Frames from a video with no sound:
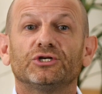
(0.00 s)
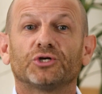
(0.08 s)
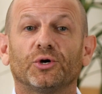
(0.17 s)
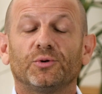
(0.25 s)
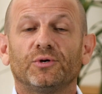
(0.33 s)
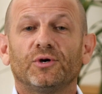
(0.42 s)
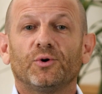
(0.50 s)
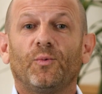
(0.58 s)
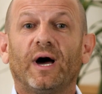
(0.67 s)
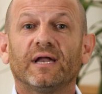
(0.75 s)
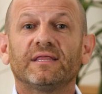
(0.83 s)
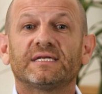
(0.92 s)
So
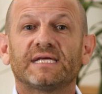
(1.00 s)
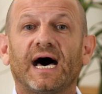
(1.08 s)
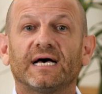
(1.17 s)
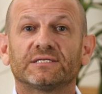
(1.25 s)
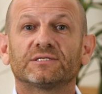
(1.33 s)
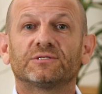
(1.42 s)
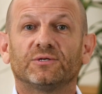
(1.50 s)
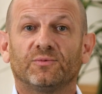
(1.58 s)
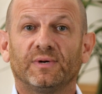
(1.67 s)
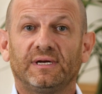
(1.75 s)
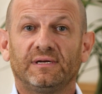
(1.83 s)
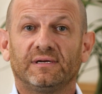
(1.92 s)
one of the tasks that
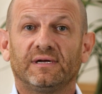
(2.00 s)
we